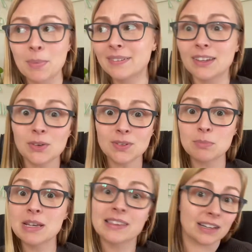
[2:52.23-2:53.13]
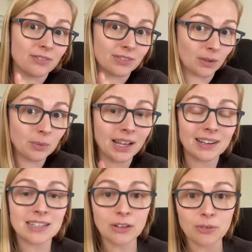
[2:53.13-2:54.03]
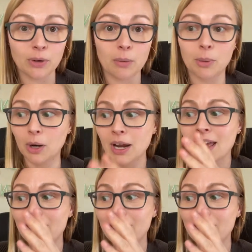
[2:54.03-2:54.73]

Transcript: Because it used to be that if someone had a telephone number,